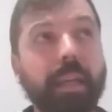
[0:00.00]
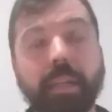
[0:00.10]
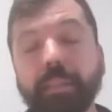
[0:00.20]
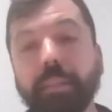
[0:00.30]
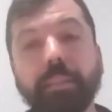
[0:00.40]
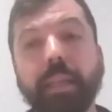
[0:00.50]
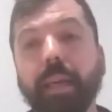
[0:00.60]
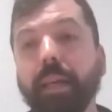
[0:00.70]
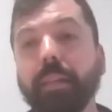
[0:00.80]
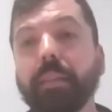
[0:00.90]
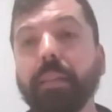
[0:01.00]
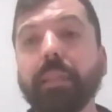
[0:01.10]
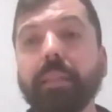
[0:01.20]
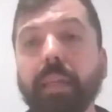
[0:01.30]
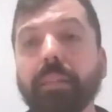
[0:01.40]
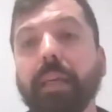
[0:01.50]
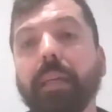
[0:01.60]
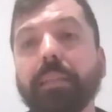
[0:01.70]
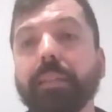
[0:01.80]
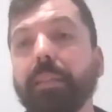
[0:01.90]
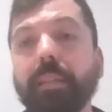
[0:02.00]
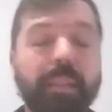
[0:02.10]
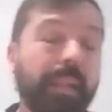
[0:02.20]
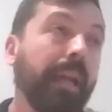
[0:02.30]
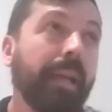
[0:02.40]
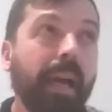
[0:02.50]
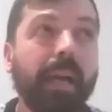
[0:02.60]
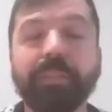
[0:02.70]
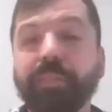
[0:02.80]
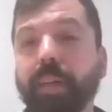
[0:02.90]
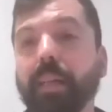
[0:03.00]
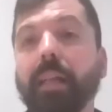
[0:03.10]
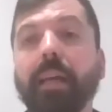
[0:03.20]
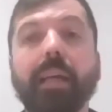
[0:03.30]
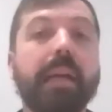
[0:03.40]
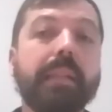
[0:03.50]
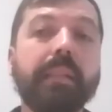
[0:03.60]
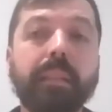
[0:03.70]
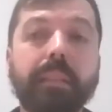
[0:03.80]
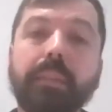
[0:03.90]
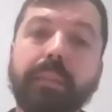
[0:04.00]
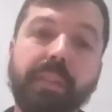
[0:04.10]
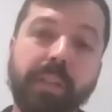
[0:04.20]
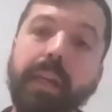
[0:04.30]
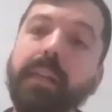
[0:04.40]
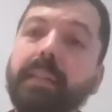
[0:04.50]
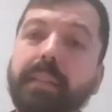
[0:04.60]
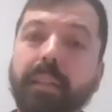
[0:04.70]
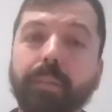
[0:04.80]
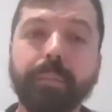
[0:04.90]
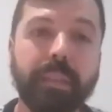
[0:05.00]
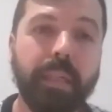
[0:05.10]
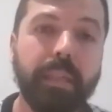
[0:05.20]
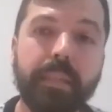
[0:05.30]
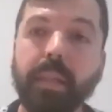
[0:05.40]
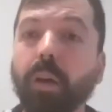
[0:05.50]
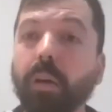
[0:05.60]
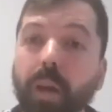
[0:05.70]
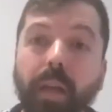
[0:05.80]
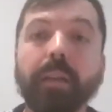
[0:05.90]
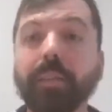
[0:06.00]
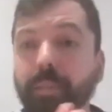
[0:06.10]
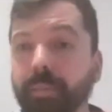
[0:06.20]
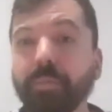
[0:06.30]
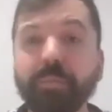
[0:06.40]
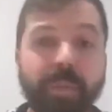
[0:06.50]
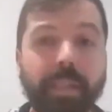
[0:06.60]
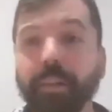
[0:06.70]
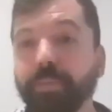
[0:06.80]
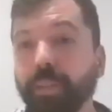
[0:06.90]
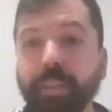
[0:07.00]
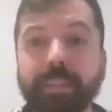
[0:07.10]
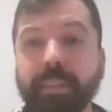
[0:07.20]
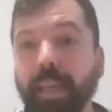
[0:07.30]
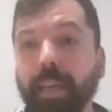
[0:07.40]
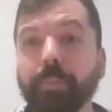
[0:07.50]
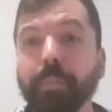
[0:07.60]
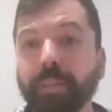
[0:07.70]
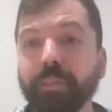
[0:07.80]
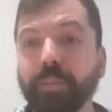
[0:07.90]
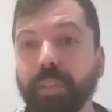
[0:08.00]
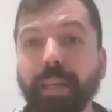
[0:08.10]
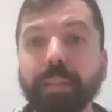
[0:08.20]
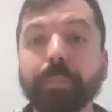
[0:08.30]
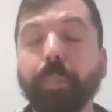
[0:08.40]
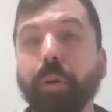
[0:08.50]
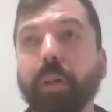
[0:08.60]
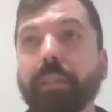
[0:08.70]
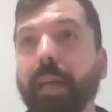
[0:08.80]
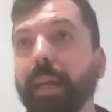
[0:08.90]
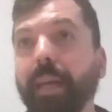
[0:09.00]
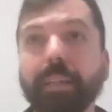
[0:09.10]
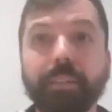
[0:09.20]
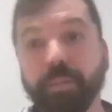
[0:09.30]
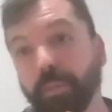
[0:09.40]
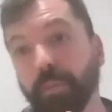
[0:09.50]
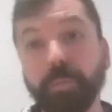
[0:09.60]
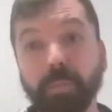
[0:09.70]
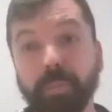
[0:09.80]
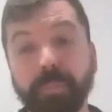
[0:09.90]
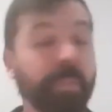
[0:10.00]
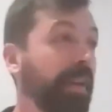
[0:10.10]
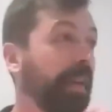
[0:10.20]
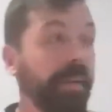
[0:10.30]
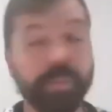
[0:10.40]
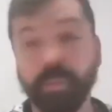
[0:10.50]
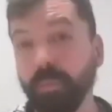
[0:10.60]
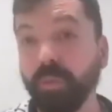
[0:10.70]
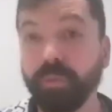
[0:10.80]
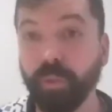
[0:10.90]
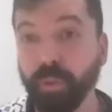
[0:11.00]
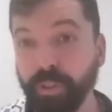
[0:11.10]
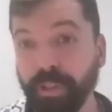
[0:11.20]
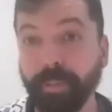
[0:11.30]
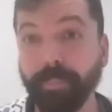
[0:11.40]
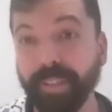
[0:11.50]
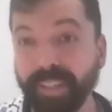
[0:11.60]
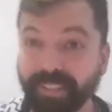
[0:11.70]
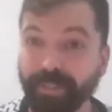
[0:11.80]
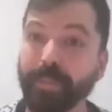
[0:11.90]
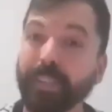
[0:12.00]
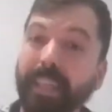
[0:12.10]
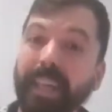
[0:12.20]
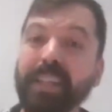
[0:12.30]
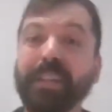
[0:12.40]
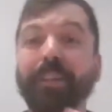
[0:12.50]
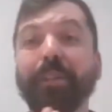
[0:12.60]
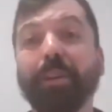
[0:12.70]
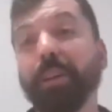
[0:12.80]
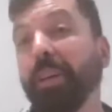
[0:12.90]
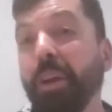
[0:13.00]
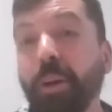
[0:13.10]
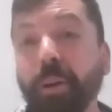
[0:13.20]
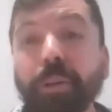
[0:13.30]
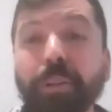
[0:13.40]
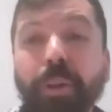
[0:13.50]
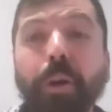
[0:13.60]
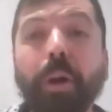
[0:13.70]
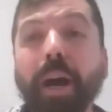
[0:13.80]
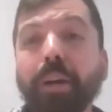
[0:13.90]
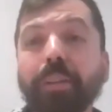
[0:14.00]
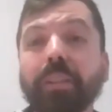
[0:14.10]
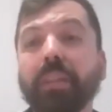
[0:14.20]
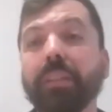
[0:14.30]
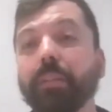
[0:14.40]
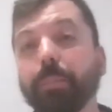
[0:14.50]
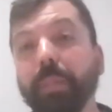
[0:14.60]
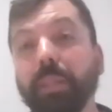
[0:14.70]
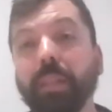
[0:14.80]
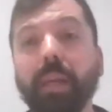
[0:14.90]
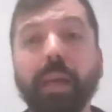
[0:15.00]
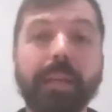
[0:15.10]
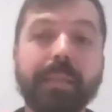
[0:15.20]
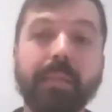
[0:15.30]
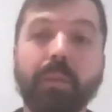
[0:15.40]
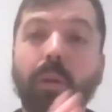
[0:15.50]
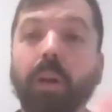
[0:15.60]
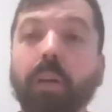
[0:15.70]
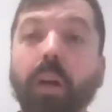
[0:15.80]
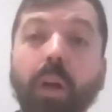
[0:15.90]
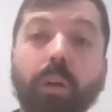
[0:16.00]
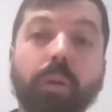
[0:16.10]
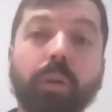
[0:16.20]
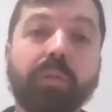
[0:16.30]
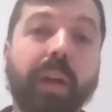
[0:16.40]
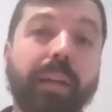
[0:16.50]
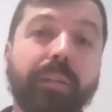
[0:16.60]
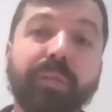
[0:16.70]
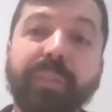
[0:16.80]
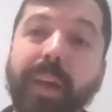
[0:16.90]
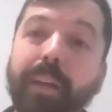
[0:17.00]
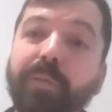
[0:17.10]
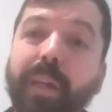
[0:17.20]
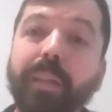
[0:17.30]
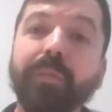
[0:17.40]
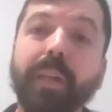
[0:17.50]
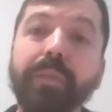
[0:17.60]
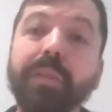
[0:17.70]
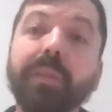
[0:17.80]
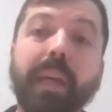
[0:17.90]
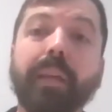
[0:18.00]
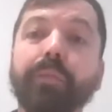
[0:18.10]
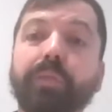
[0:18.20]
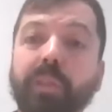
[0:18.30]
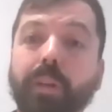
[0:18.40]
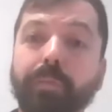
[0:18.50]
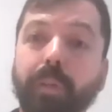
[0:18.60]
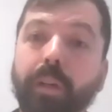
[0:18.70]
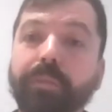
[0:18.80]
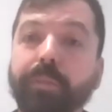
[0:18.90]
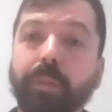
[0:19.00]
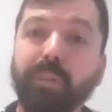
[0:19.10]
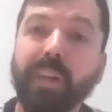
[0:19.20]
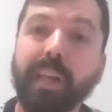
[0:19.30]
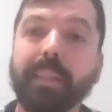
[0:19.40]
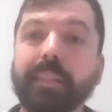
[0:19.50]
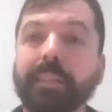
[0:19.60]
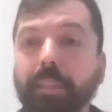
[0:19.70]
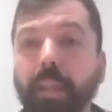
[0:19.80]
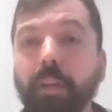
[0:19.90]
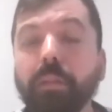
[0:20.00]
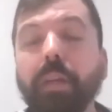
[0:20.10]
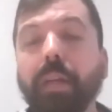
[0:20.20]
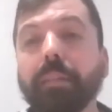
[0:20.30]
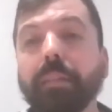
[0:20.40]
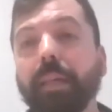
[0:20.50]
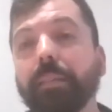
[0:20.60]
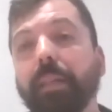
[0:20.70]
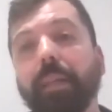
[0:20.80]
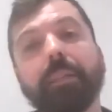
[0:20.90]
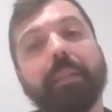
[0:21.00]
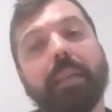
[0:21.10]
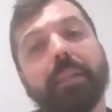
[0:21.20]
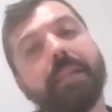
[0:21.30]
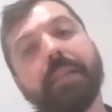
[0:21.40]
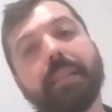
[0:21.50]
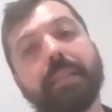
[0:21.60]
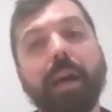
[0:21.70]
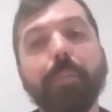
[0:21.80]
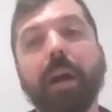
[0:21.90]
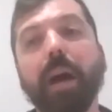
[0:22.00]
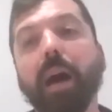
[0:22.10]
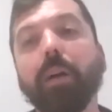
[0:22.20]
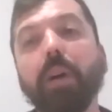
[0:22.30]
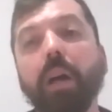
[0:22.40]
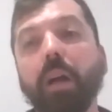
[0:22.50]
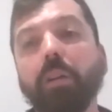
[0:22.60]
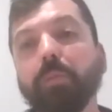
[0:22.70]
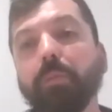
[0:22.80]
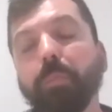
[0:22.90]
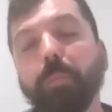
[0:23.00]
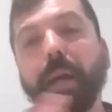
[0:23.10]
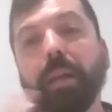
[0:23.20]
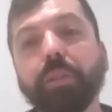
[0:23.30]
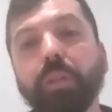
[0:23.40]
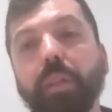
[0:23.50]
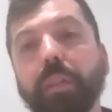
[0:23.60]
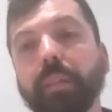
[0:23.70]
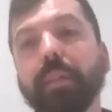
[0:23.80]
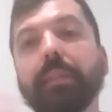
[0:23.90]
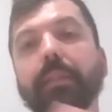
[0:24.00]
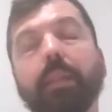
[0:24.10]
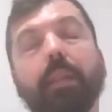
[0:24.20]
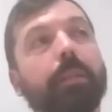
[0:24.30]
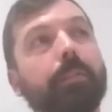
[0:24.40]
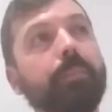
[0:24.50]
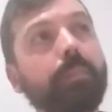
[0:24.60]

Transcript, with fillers: and then in that case you need like i felt like i needed to change something so whenever it came to that point, I had to perhaps move to a cheaper accommodation or, or go out a little bit less or, or try to find way when you can travel for less, you know? And, and, and, and it somehow, by doing this uh,